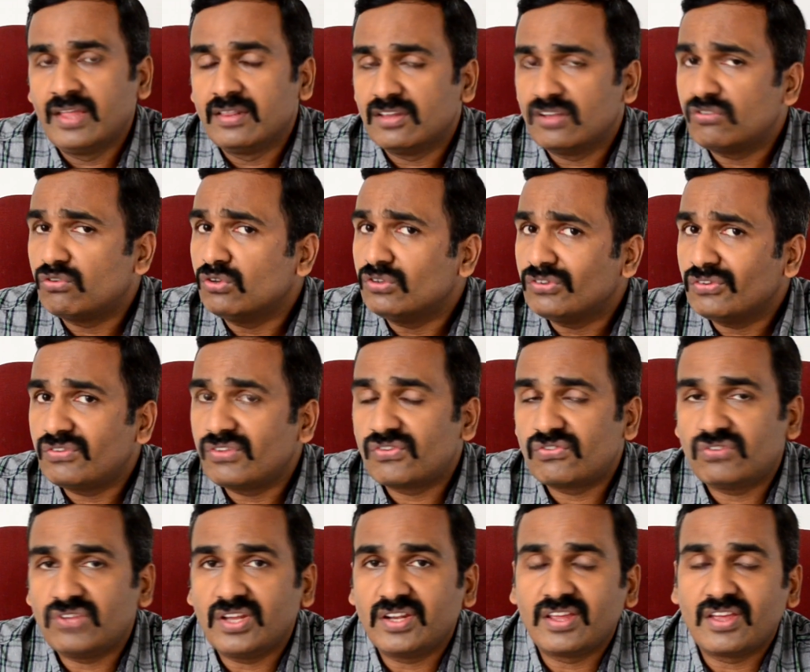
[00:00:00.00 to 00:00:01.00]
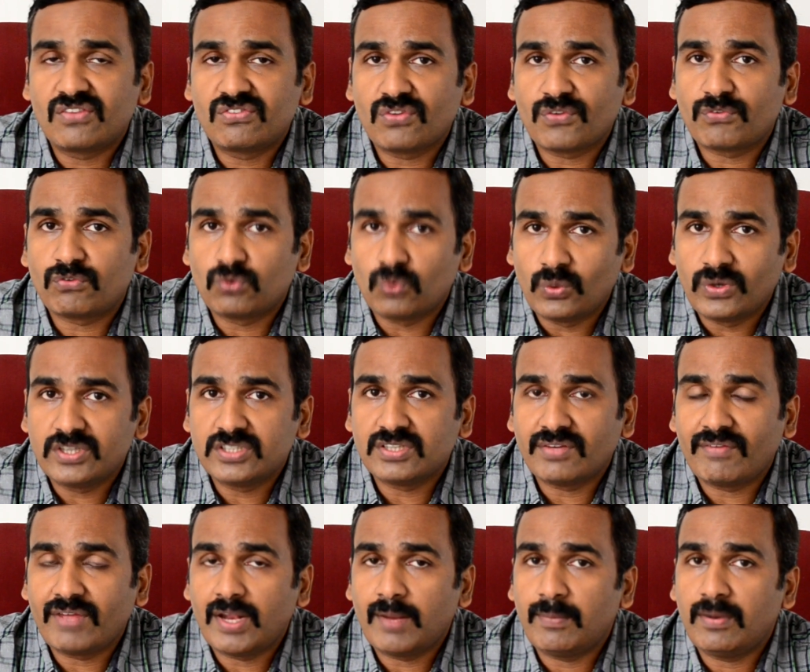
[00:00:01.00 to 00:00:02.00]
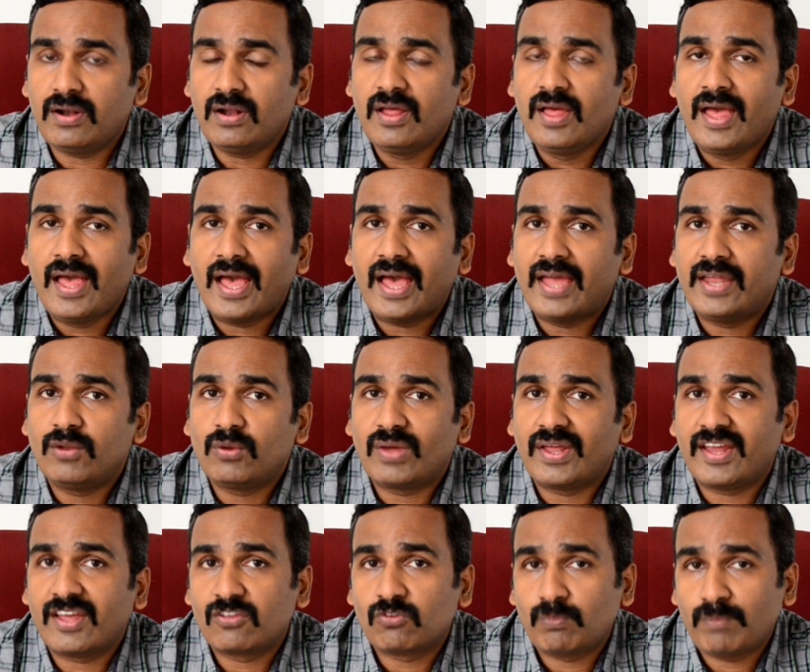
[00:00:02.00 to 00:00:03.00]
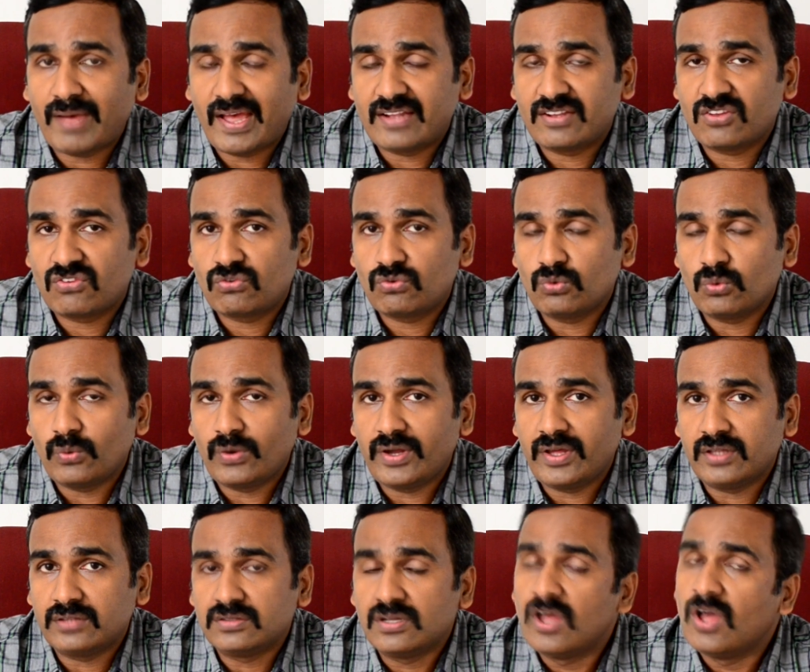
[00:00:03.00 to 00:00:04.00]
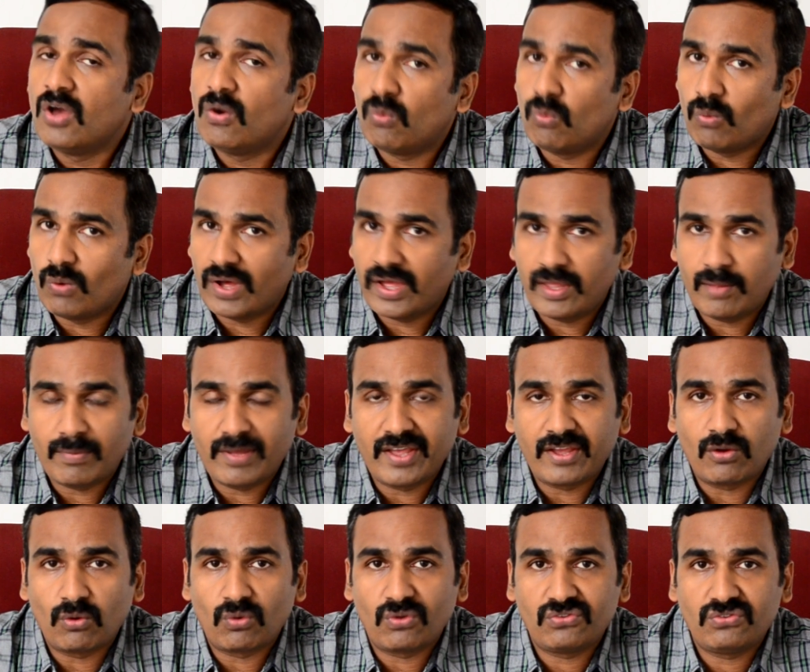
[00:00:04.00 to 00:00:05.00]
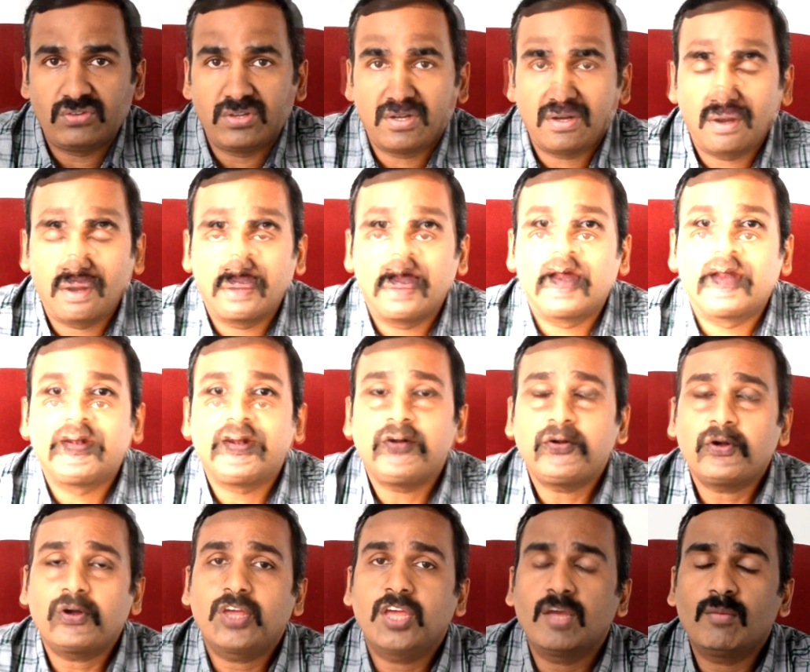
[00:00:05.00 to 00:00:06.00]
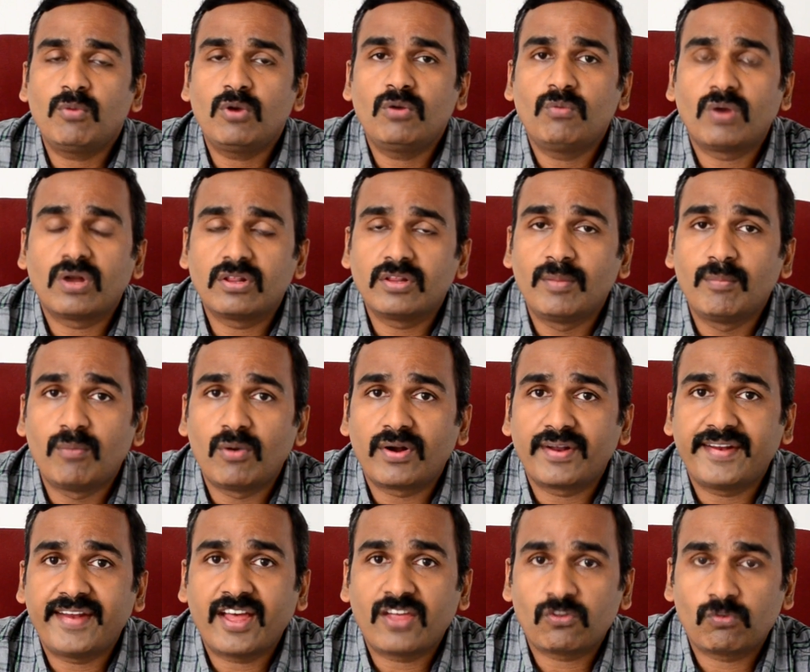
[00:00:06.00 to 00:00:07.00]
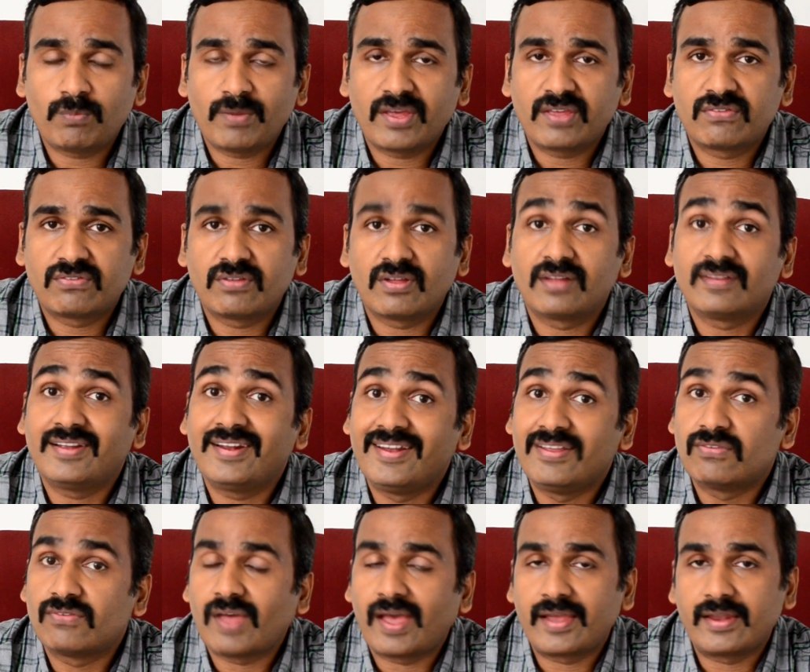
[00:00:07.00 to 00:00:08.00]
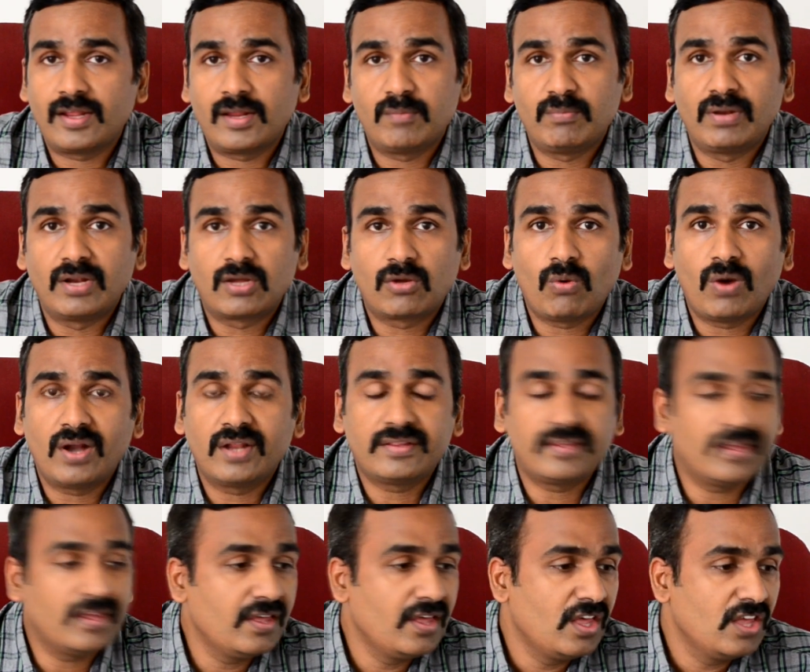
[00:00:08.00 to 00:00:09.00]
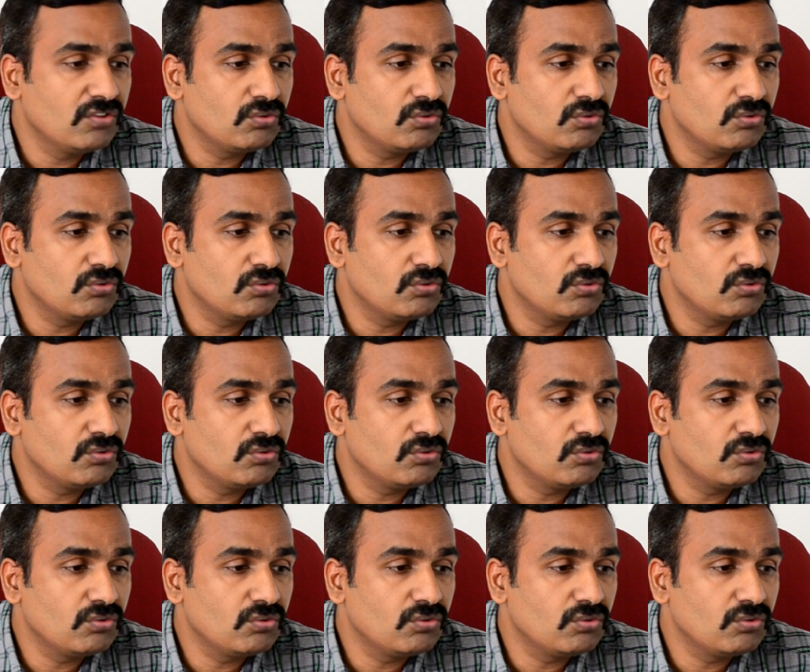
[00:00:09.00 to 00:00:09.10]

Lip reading: There is also 16 gigs of storage available, and you can expand the storage via micro SD card. Now talking about one of the important aspects, the design and build quality.